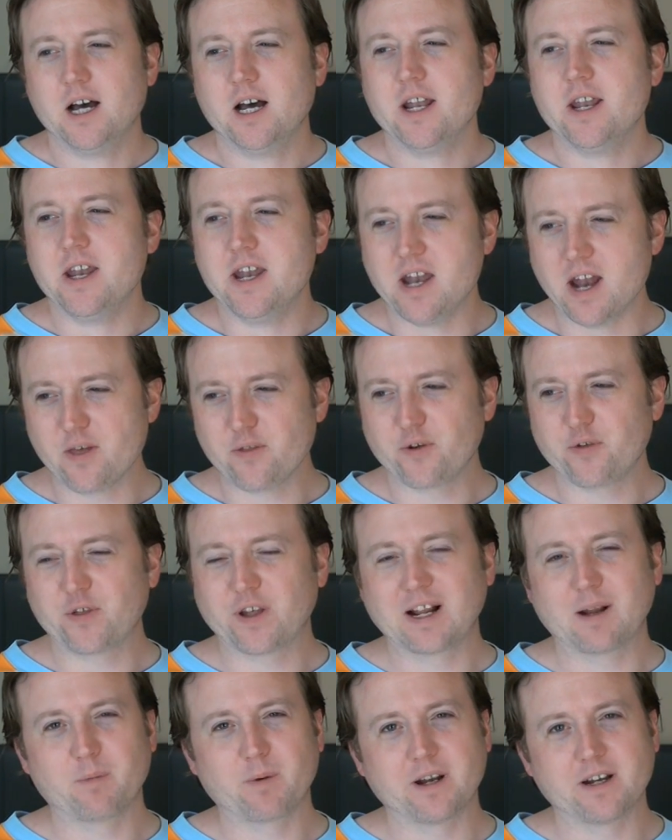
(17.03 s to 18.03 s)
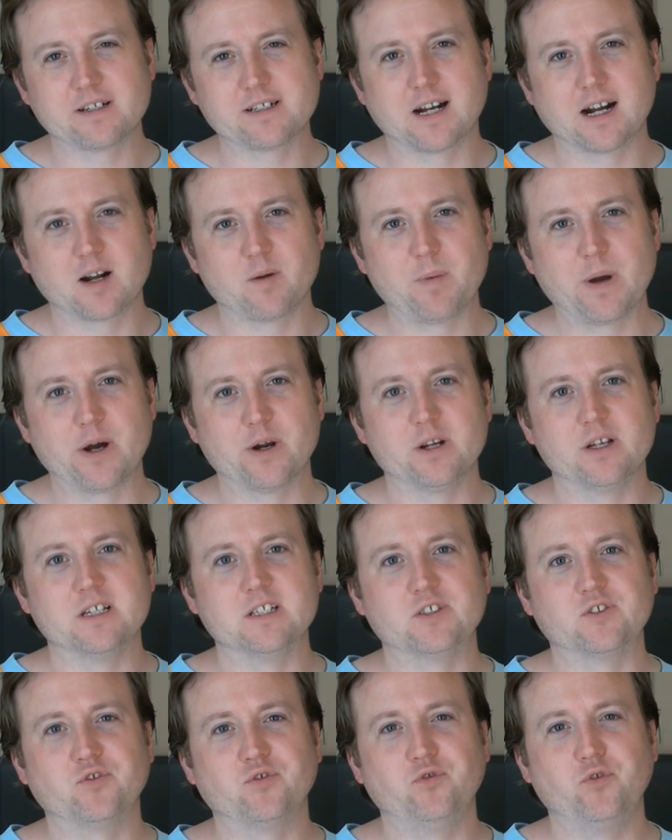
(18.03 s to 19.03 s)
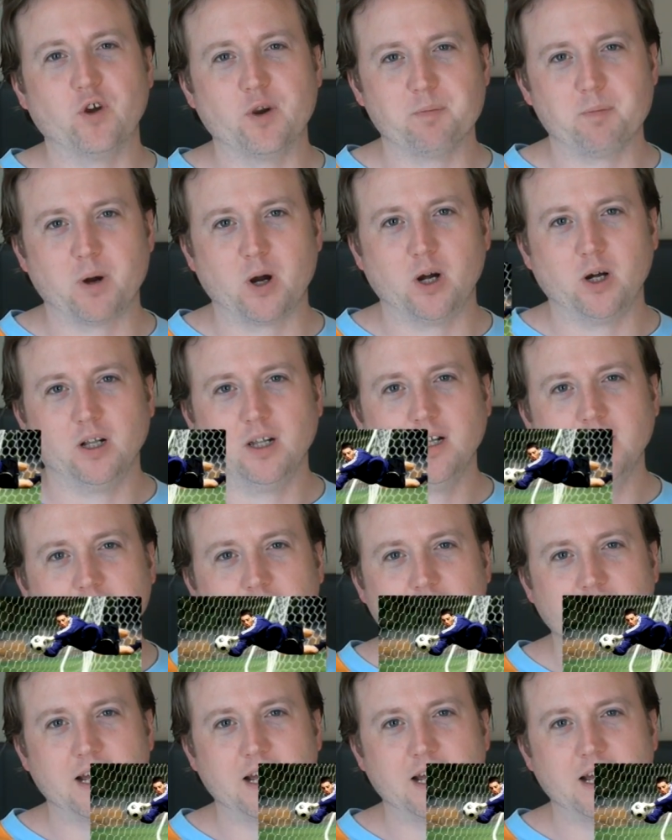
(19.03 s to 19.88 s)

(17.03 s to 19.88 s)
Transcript: Another thing I'm going to talk about is football.